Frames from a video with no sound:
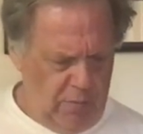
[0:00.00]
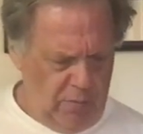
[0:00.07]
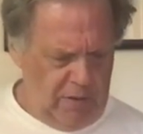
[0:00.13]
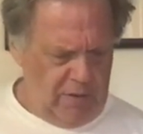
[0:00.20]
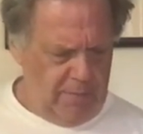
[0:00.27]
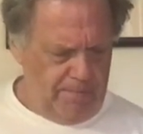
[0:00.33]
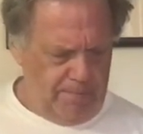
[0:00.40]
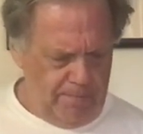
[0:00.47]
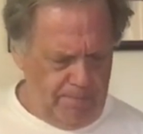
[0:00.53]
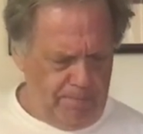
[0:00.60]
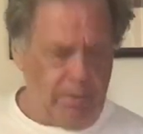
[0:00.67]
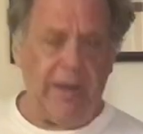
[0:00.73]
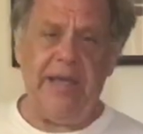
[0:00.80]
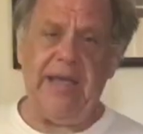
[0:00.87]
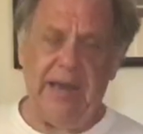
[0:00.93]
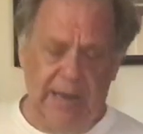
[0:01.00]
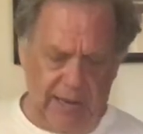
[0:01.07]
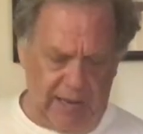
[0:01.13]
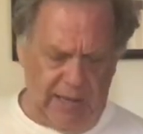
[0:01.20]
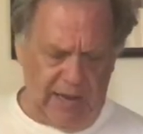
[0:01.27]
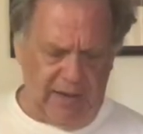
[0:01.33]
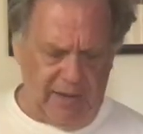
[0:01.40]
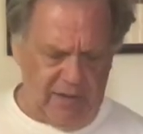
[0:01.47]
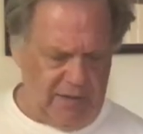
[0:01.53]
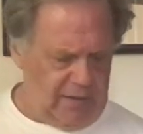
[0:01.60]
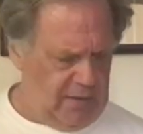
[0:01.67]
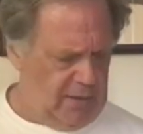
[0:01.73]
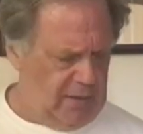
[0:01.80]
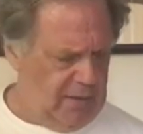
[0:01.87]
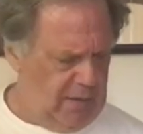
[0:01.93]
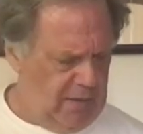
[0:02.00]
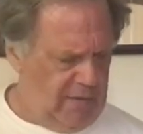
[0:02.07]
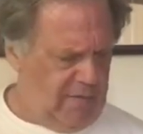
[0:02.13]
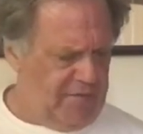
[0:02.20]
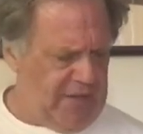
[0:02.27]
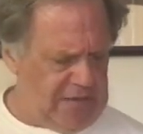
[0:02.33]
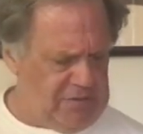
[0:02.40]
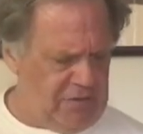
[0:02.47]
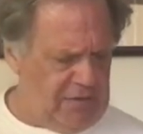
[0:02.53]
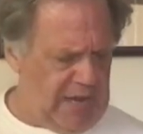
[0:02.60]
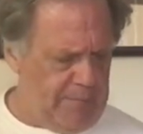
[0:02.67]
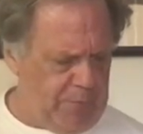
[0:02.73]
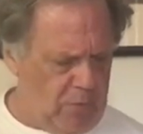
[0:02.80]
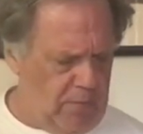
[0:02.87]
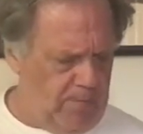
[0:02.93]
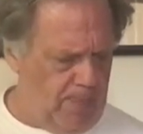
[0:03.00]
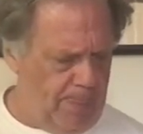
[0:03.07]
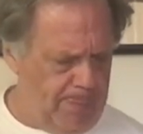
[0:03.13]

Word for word: when you're playing it at a faster tempo,